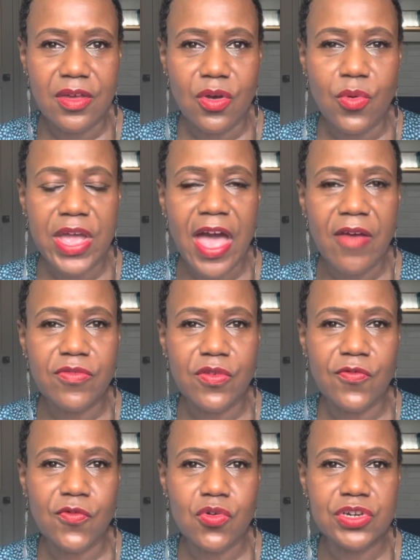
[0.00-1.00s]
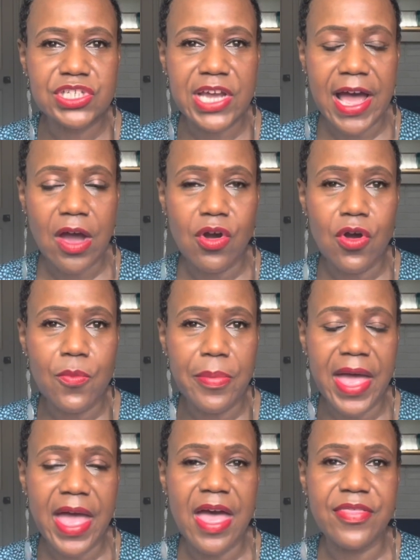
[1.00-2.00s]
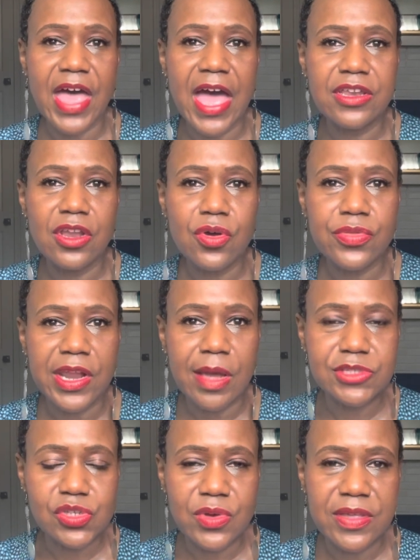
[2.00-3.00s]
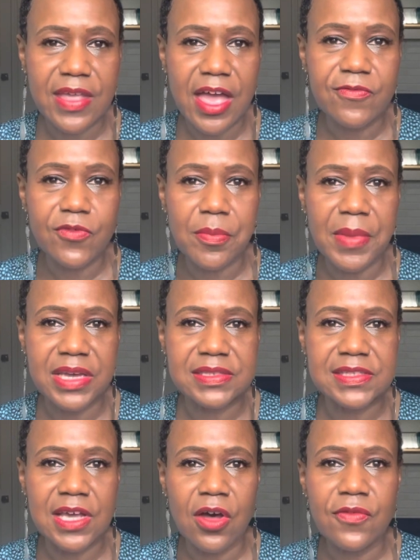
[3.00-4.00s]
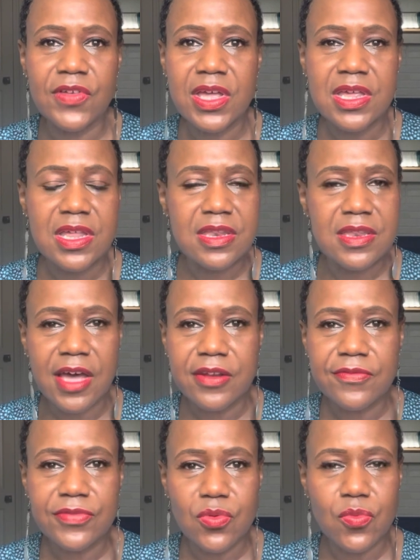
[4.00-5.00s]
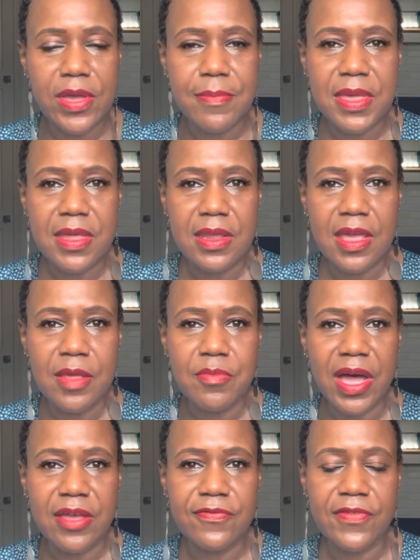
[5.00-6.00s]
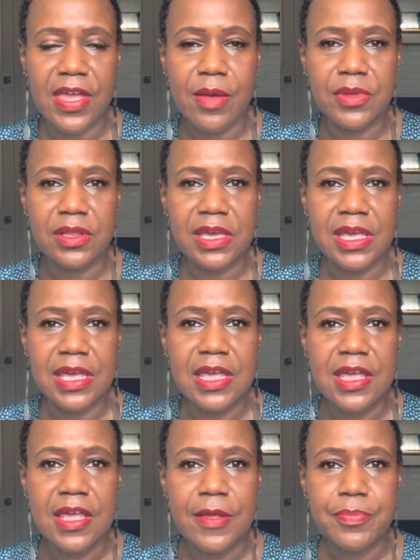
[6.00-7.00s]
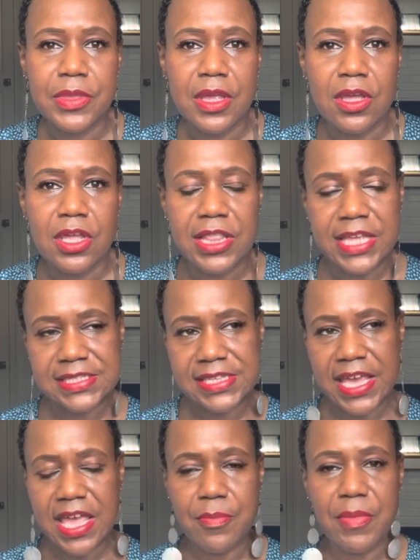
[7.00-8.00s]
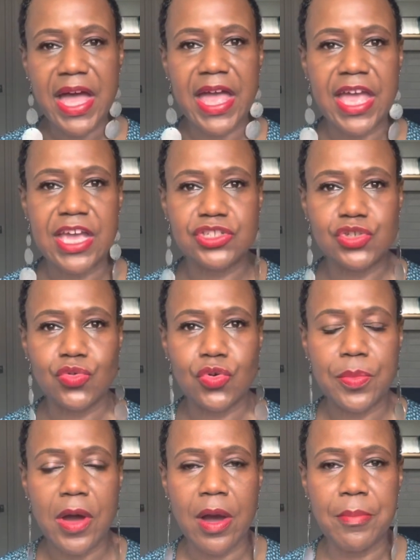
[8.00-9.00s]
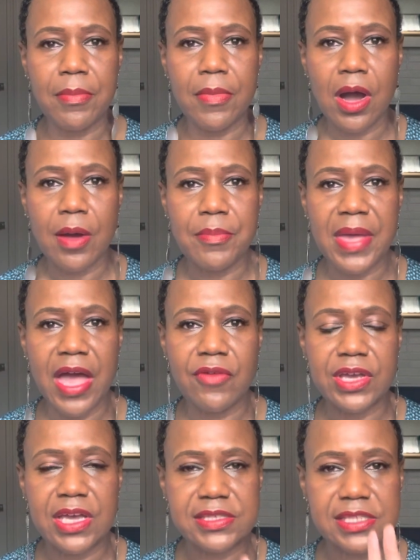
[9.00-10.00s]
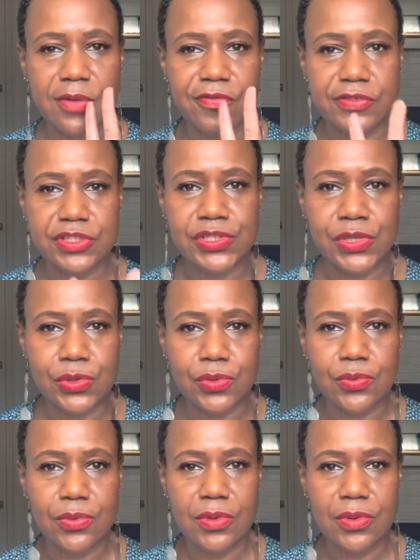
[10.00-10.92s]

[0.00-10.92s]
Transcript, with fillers: We have to forge our own path. I know that I'm doing that for myself. None of the women in my family, let's say in my age group, are, are married except for two